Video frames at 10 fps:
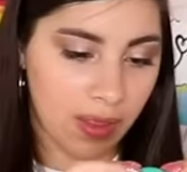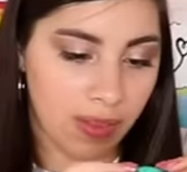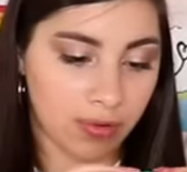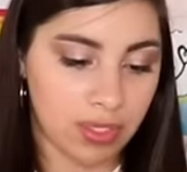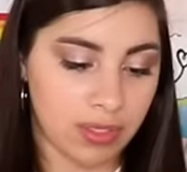
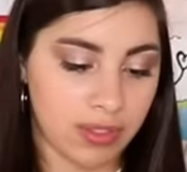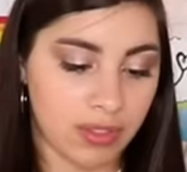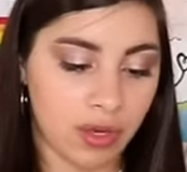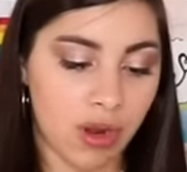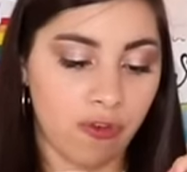There's a
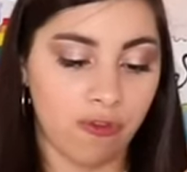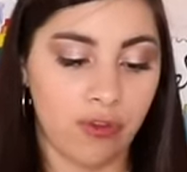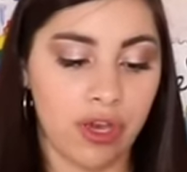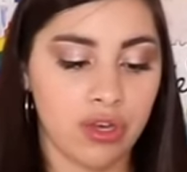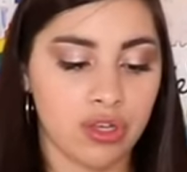
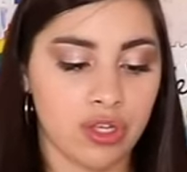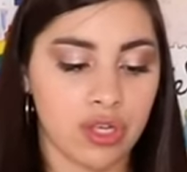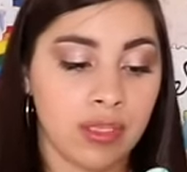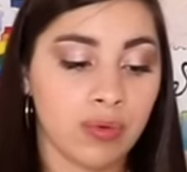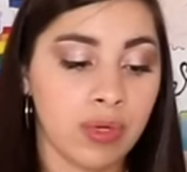starfish.
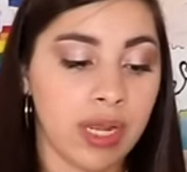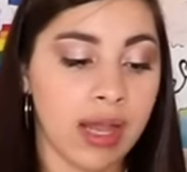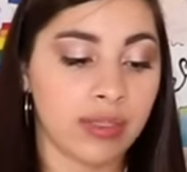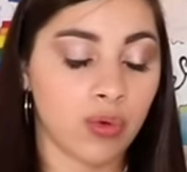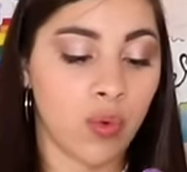This one
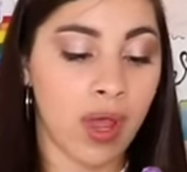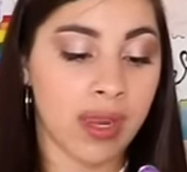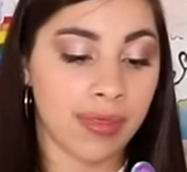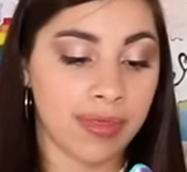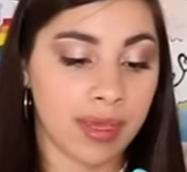has
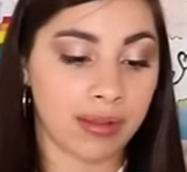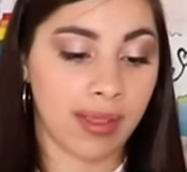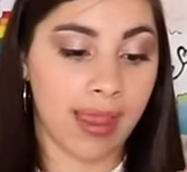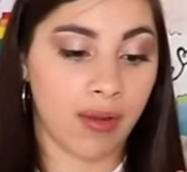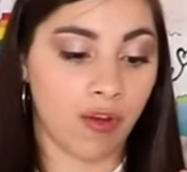quite a thick
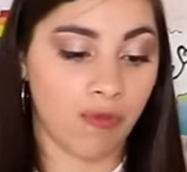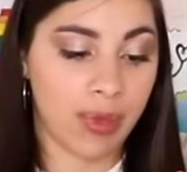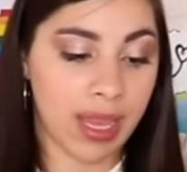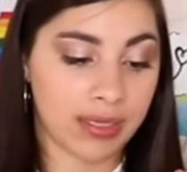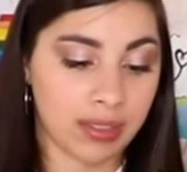layer of
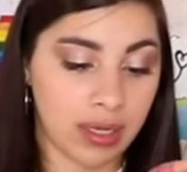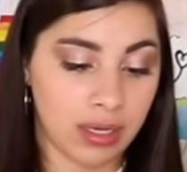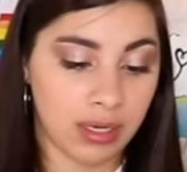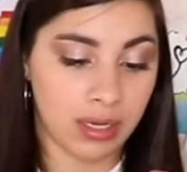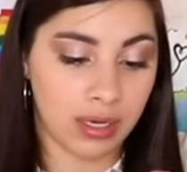paint
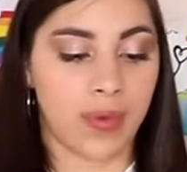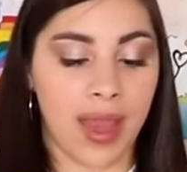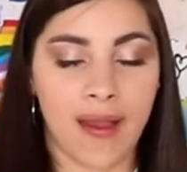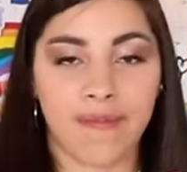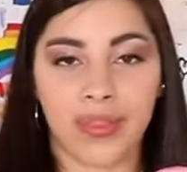on it. We
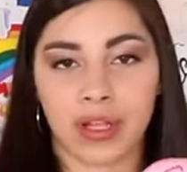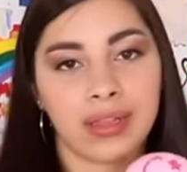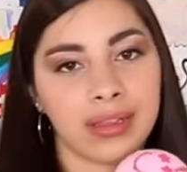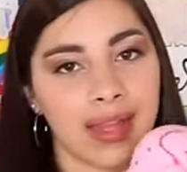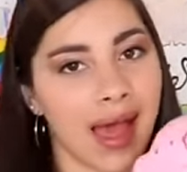have the
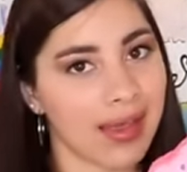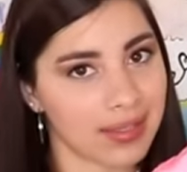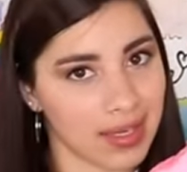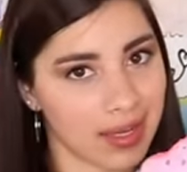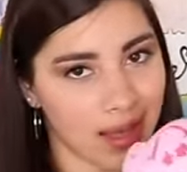
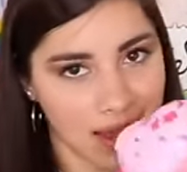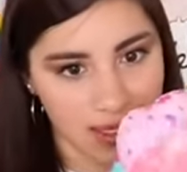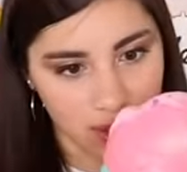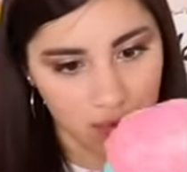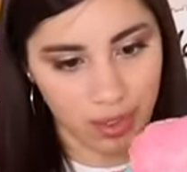classic
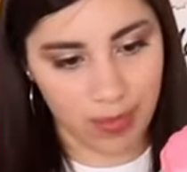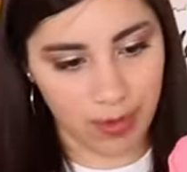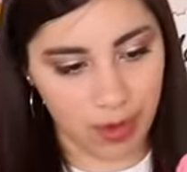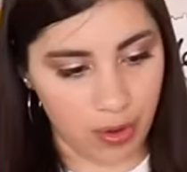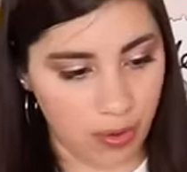ice cream
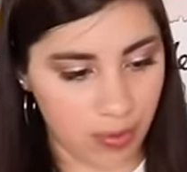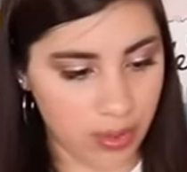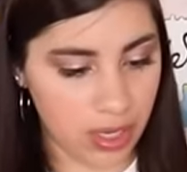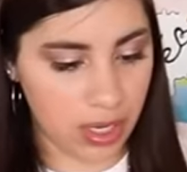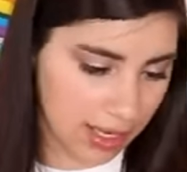cone.